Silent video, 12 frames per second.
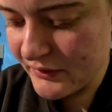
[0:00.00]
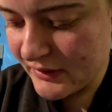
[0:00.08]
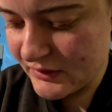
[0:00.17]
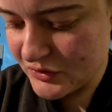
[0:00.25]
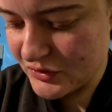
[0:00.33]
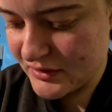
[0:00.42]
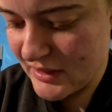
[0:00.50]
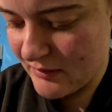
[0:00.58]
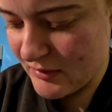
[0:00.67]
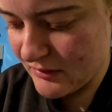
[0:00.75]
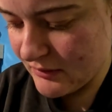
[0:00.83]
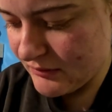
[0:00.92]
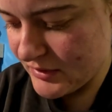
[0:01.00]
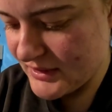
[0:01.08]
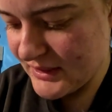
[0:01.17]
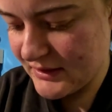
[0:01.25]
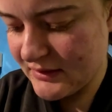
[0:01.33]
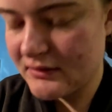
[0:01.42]
don't think this should take me
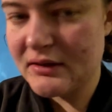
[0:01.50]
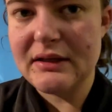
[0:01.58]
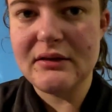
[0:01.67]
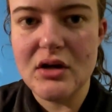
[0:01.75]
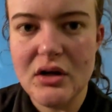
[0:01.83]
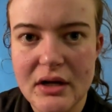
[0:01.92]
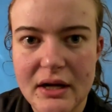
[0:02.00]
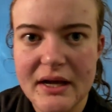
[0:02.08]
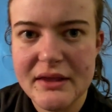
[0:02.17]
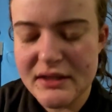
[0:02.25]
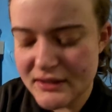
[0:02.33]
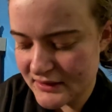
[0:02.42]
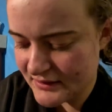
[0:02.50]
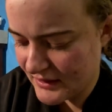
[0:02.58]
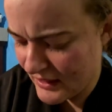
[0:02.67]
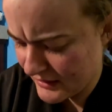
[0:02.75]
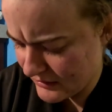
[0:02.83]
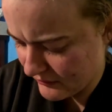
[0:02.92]
particularly long. I think it's
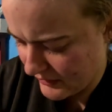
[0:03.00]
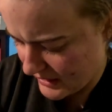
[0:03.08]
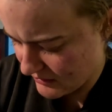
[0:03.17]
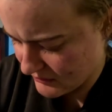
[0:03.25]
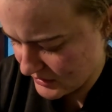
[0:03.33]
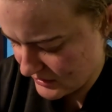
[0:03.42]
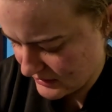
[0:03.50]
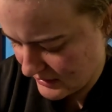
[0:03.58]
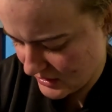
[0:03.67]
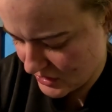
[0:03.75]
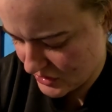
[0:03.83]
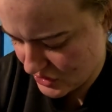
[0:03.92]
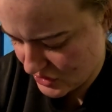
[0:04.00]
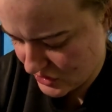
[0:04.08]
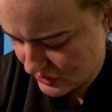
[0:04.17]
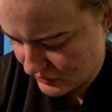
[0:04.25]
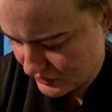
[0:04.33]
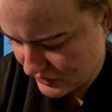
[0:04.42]
kind of aimed at
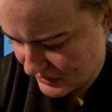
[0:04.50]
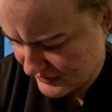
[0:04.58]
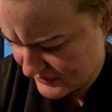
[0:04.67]
children,